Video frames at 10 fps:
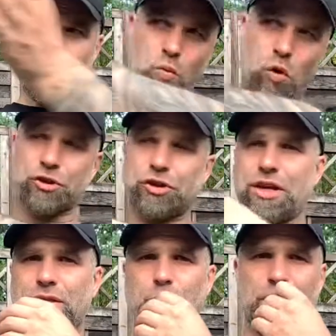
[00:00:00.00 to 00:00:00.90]

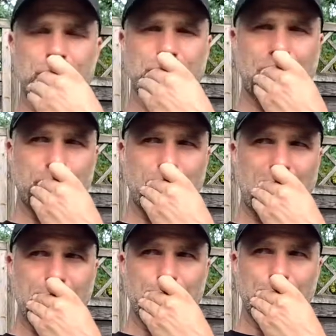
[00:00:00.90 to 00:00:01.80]
watching the videos I,
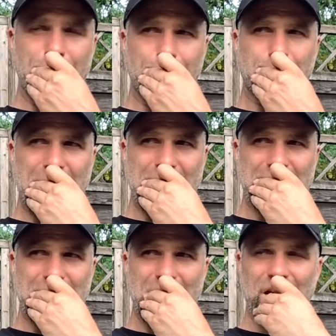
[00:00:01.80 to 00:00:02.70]
I put up
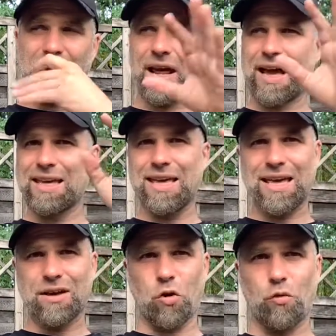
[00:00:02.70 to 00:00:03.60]
and uh,
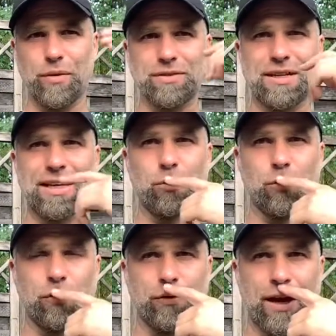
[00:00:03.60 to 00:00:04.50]
liking, commenting and
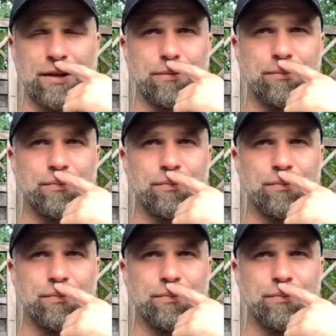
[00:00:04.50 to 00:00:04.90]
all of that.